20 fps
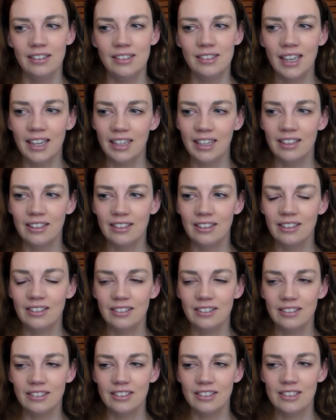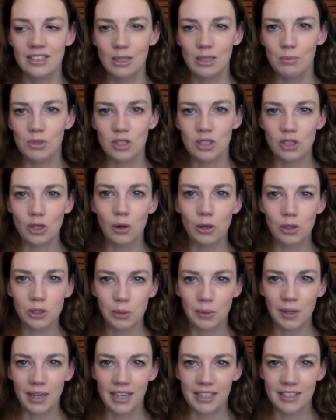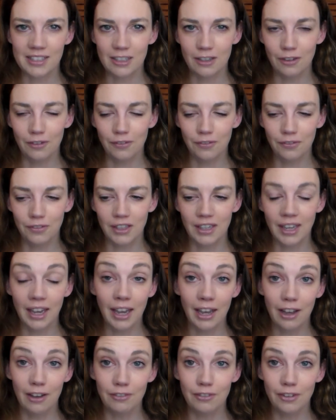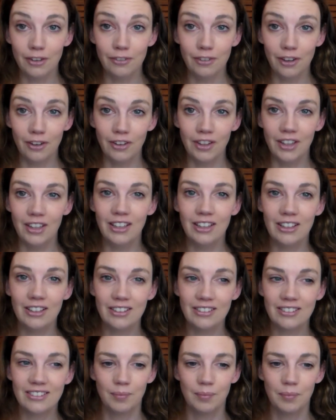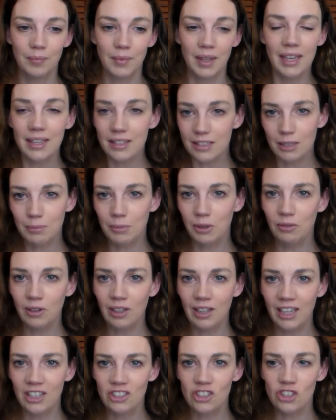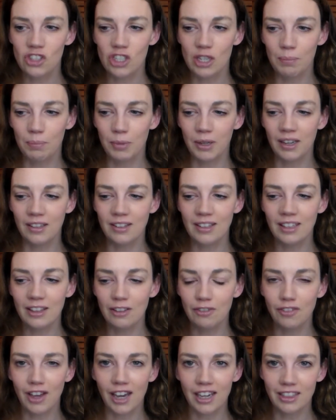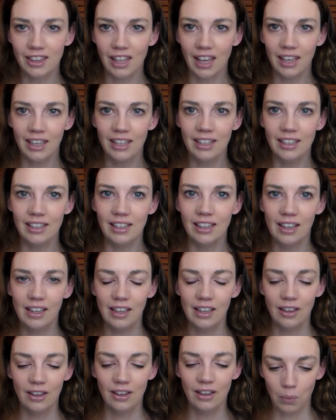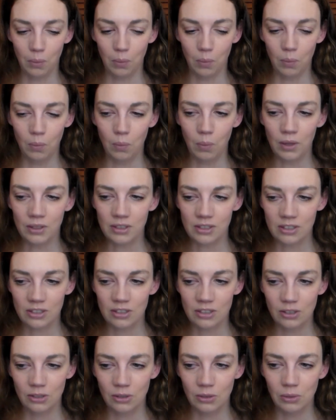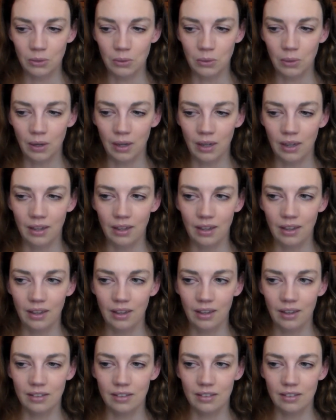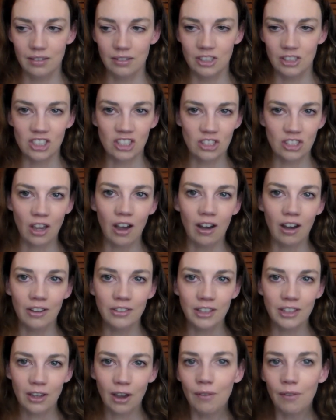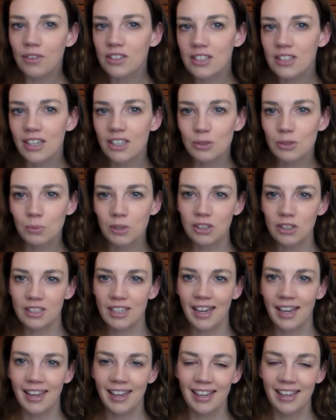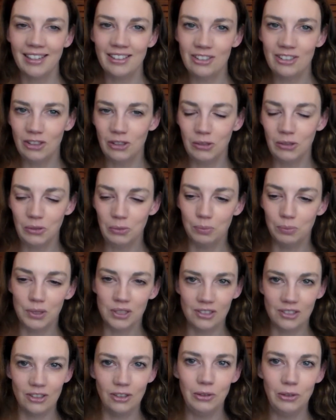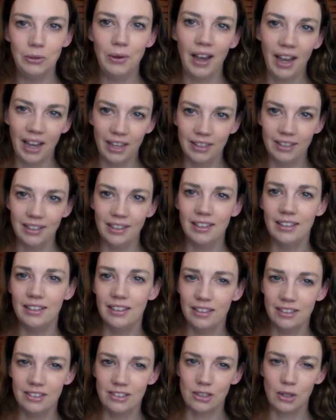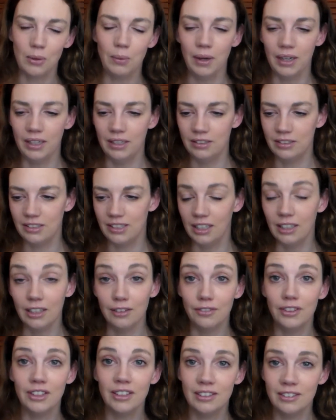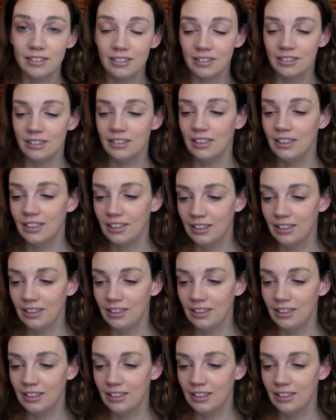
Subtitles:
Dale seems to talk to her as if they have a very intimate relationship. But I think the fact that he wants to discard the conversation with Diane to pursue Annie is quite significant.